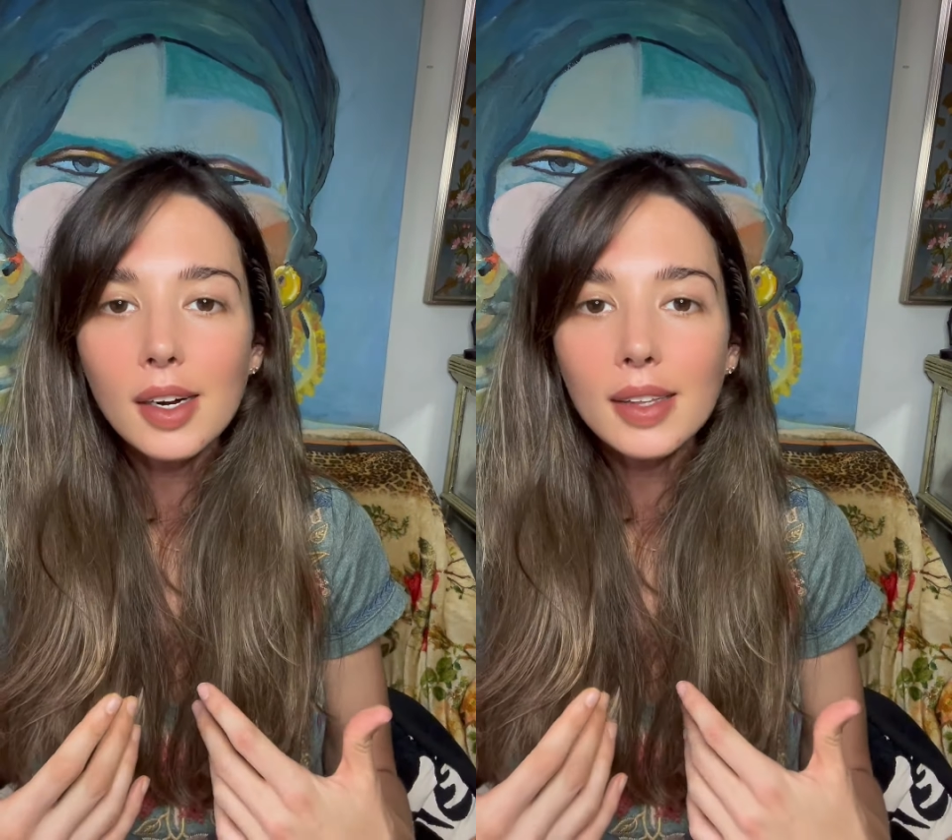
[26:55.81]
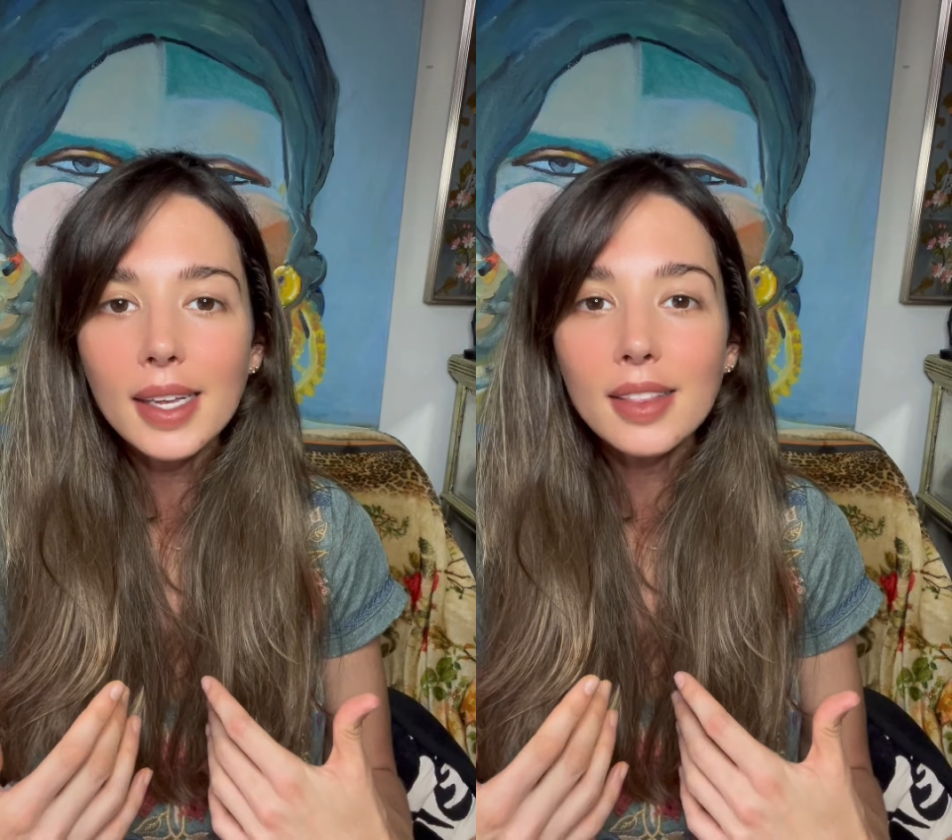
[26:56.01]

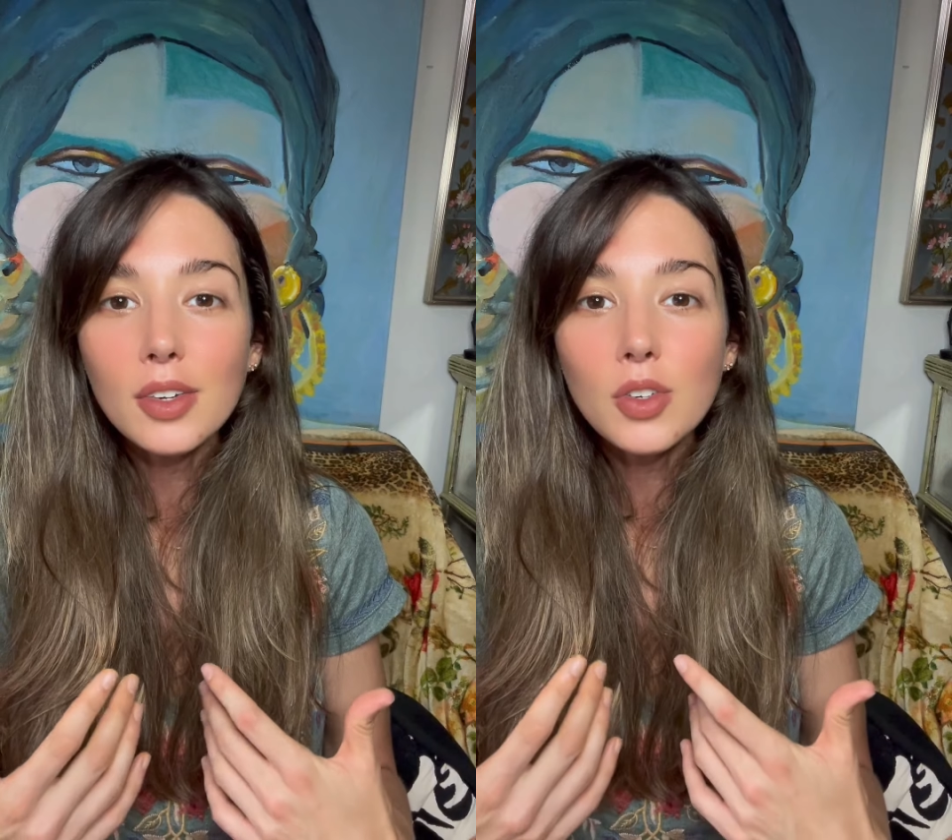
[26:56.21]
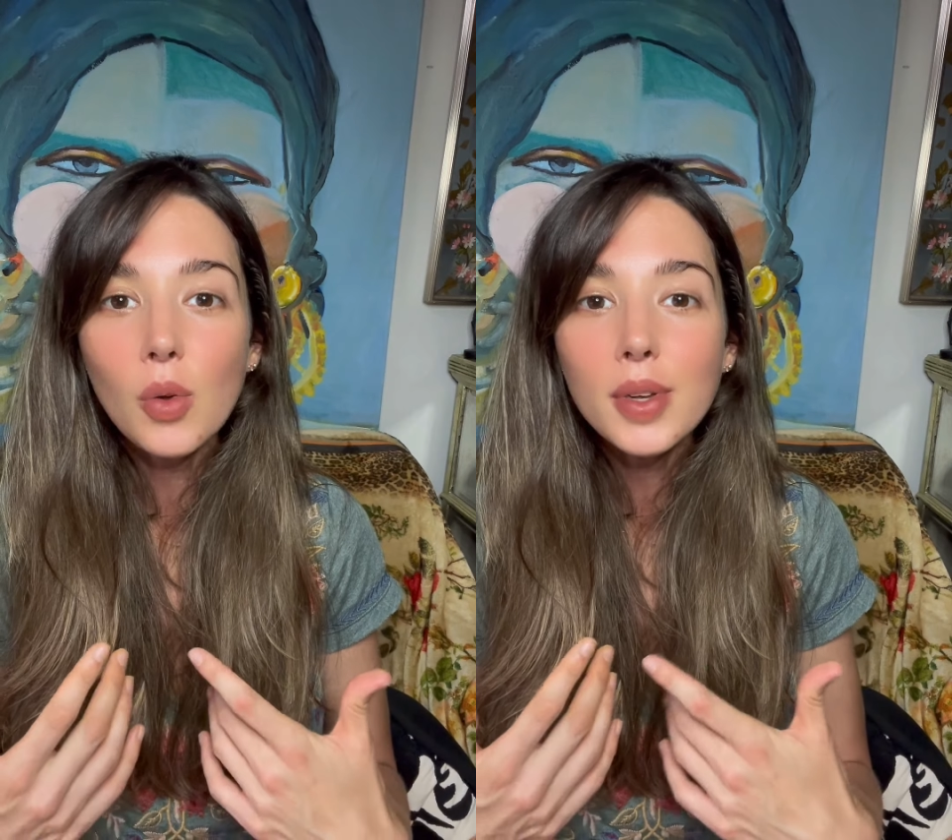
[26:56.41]
like there's
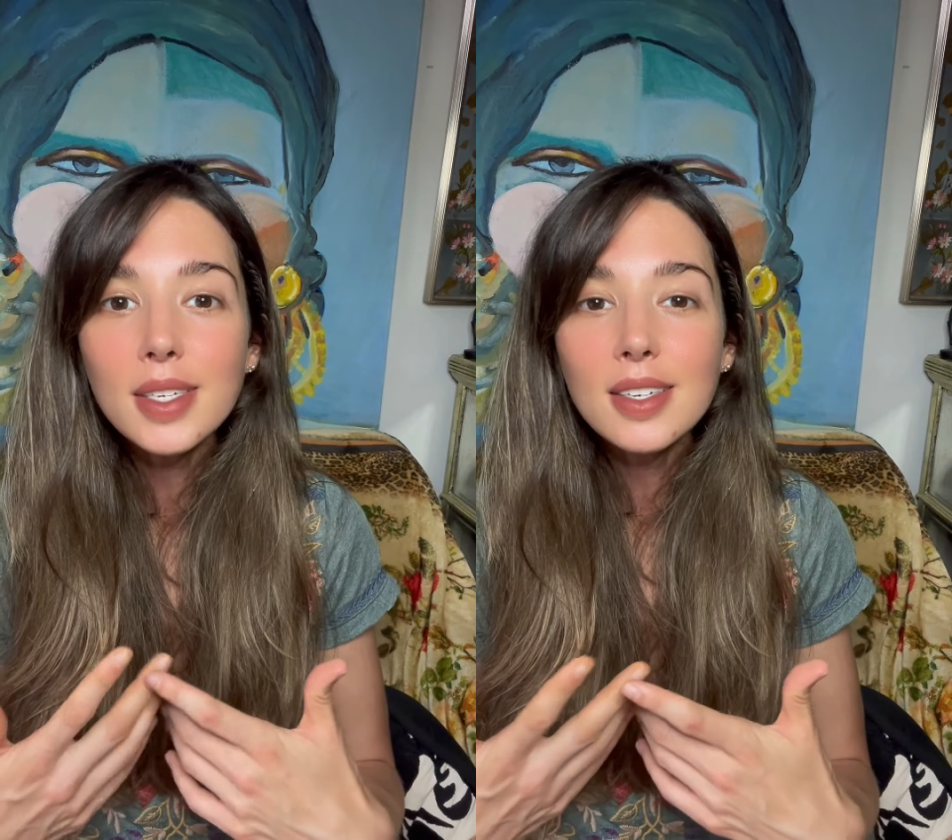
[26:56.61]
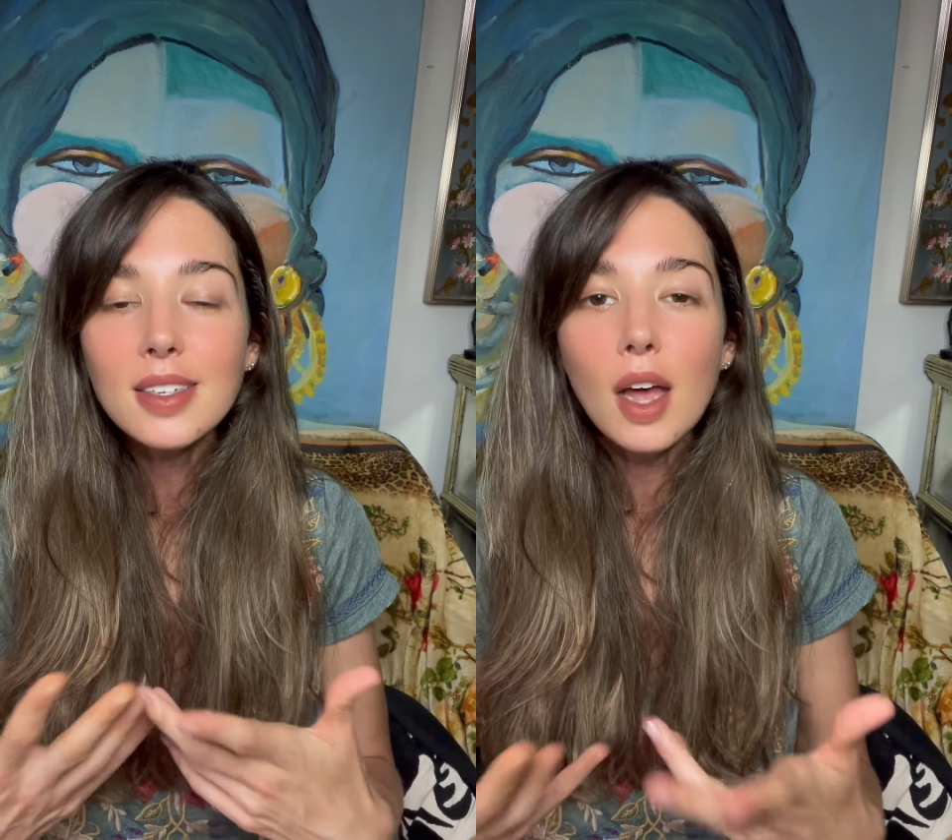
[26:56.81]
always a
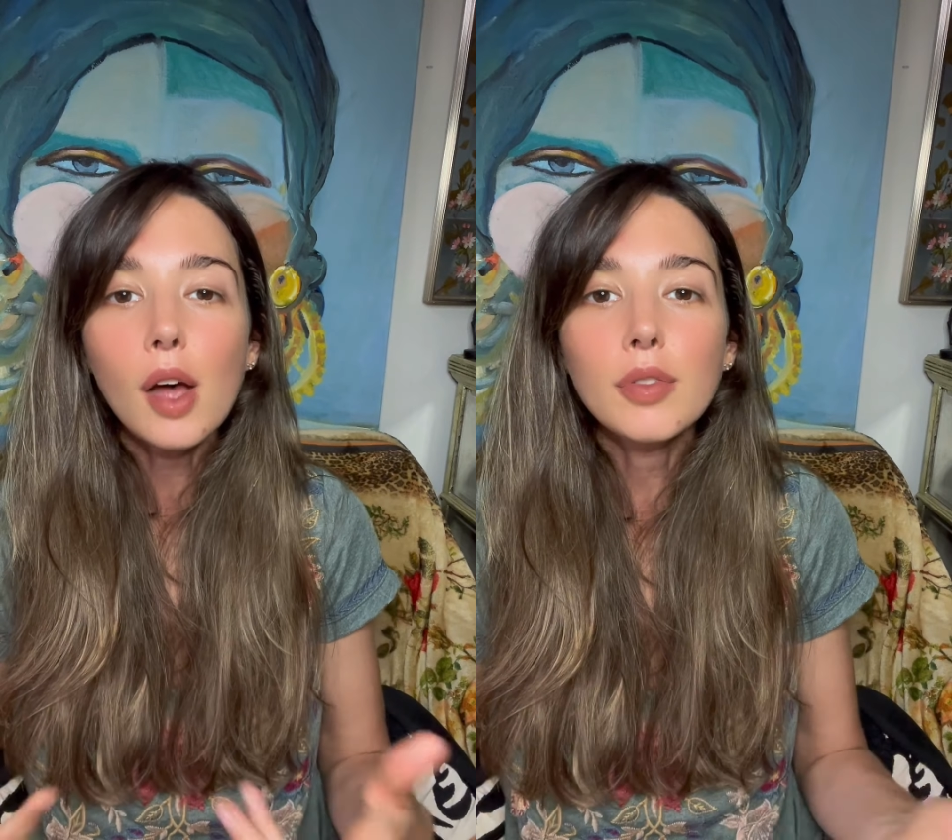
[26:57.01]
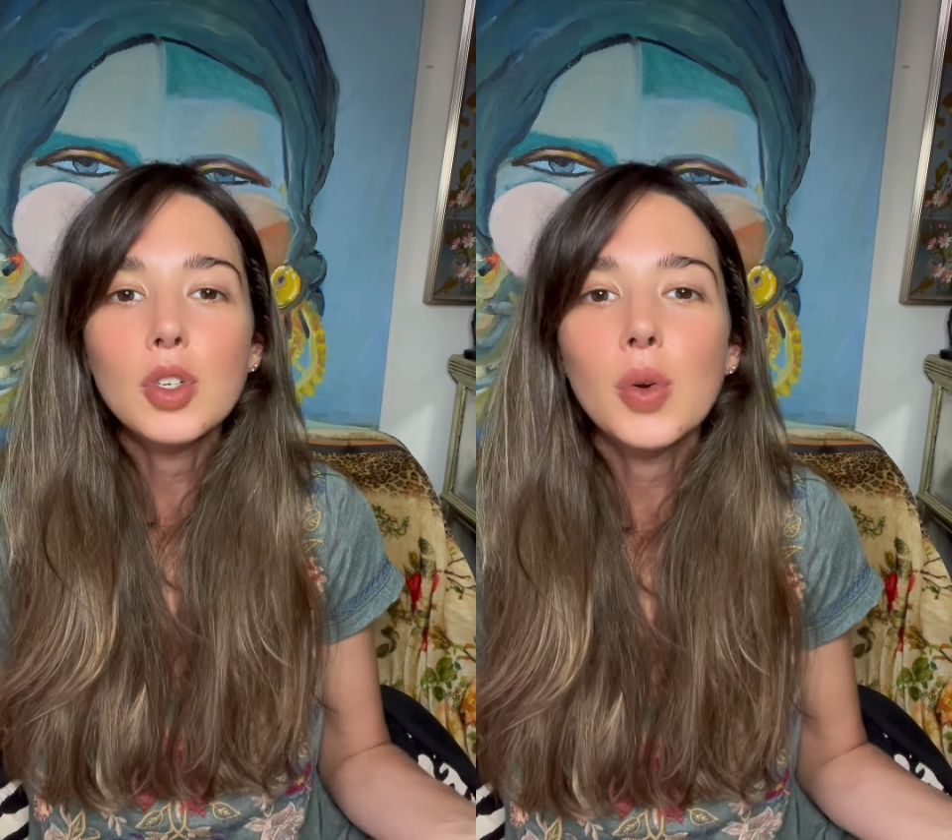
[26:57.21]

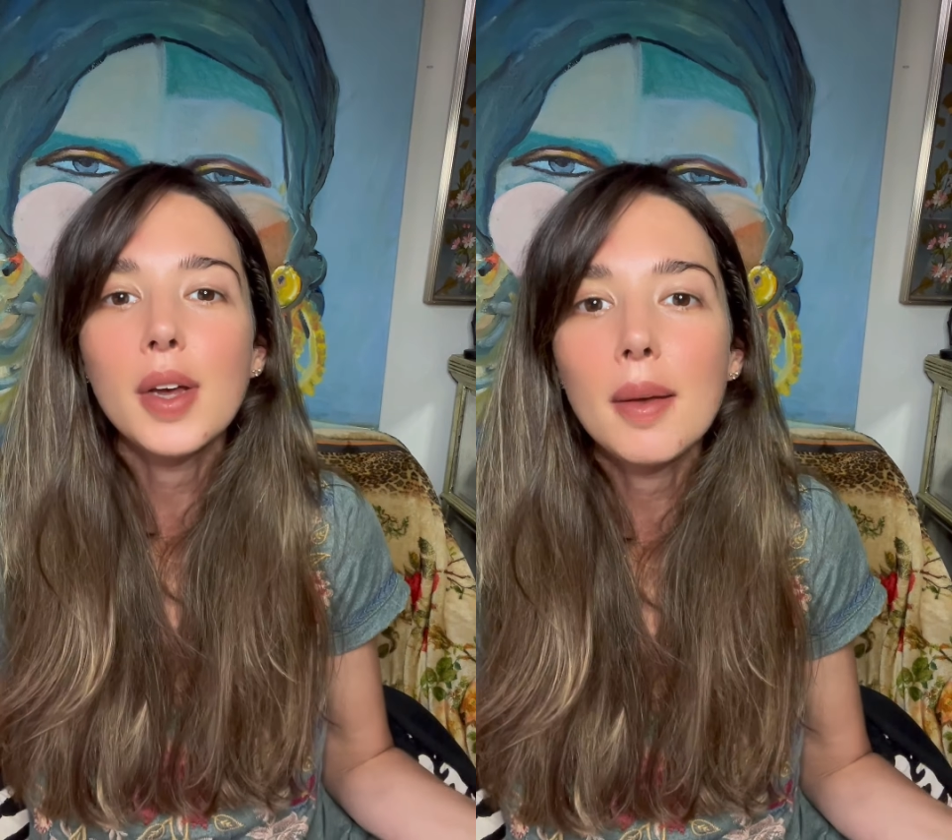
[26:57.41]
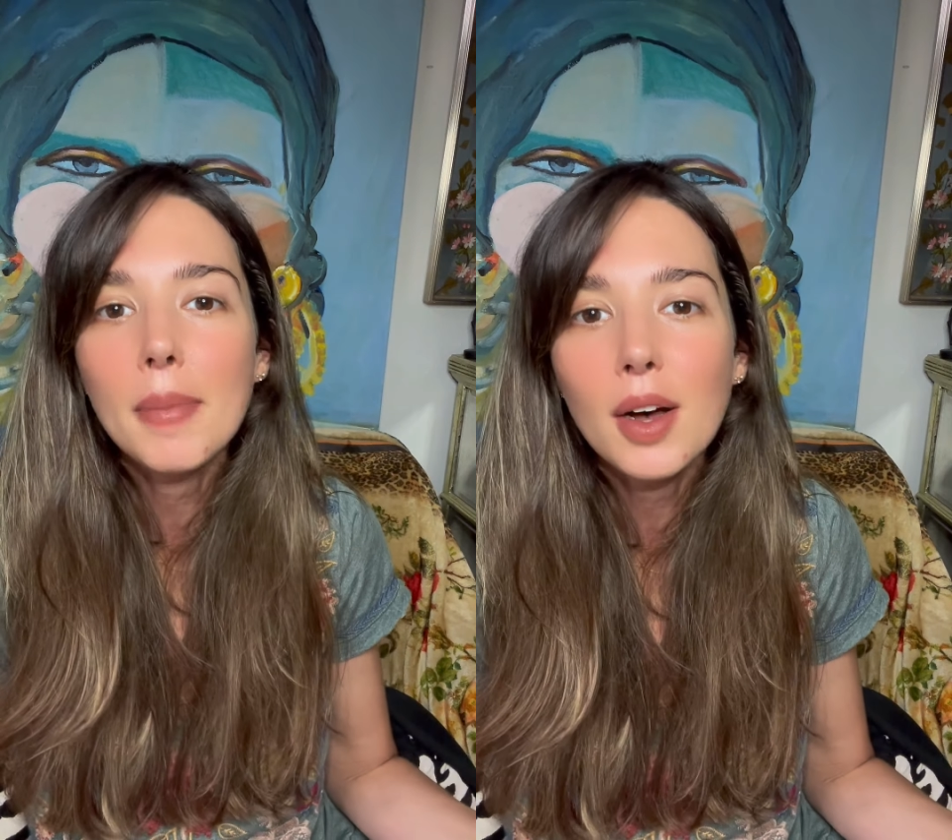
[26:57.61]
soft joy
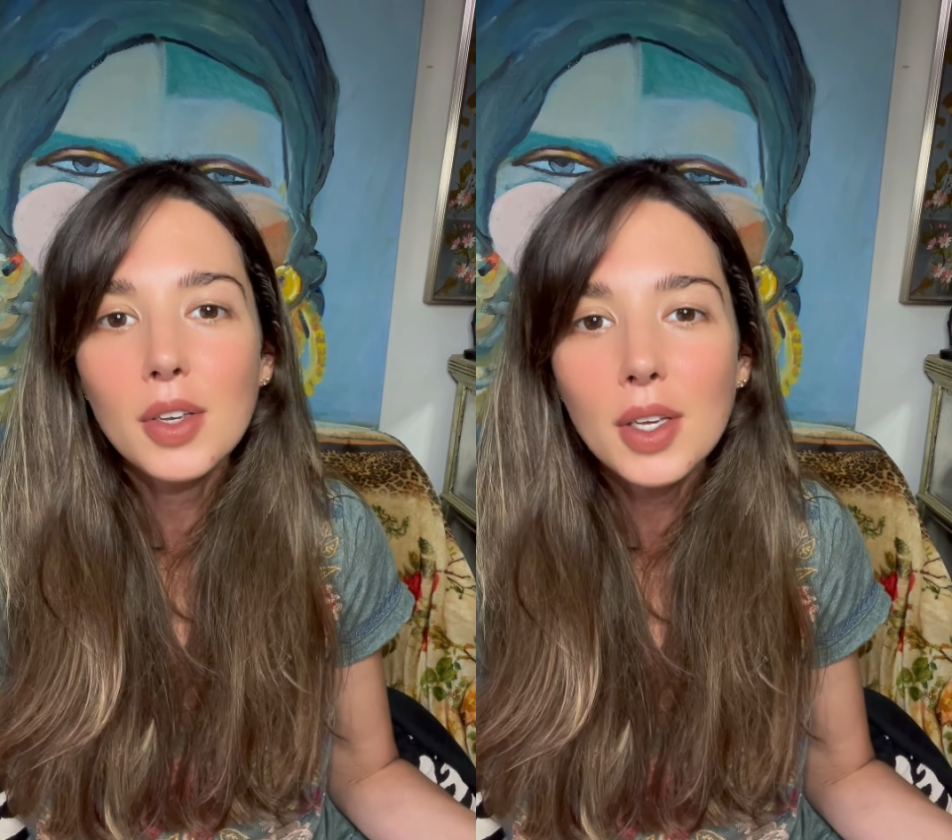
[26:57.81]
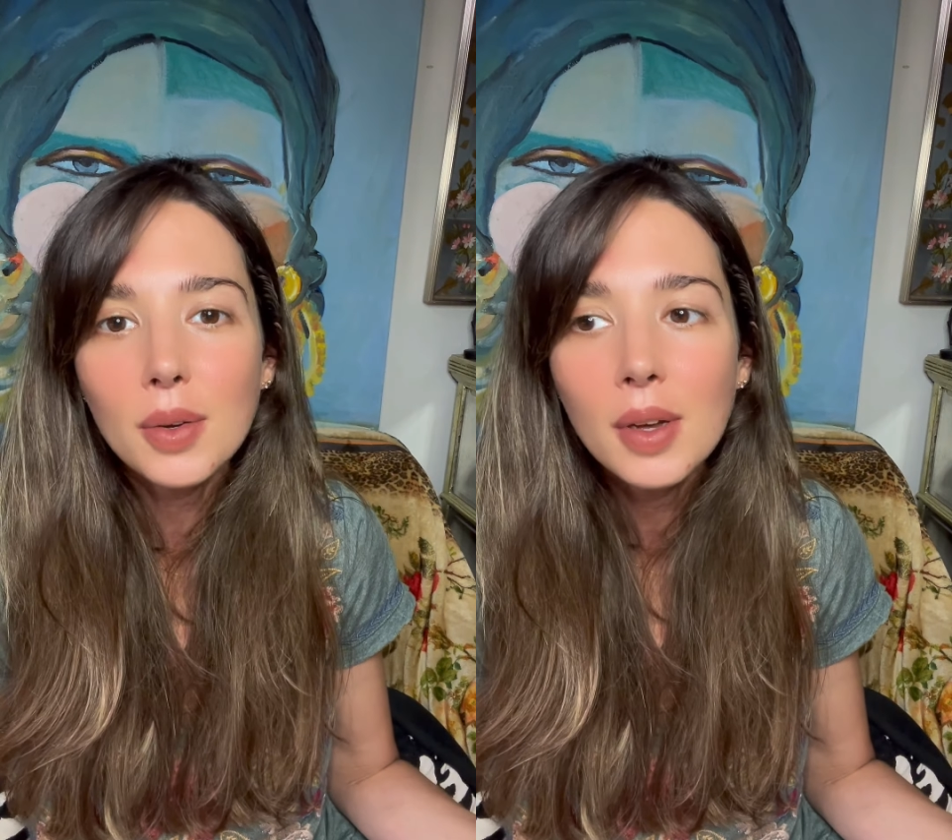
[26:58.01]
about
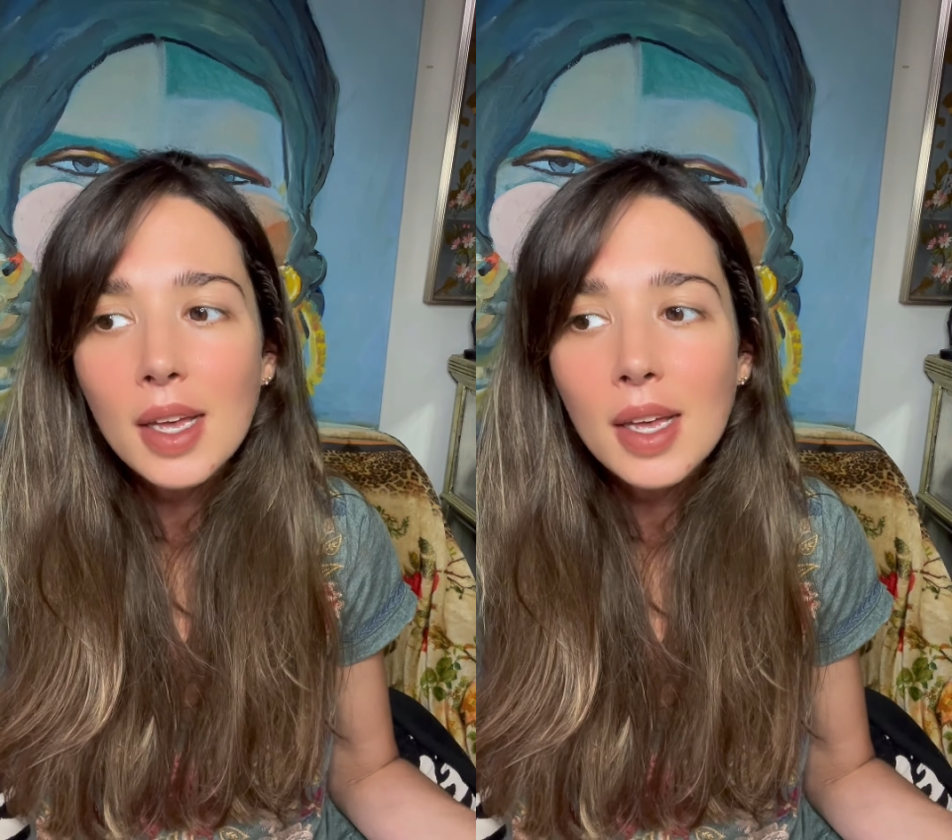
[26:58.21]
you.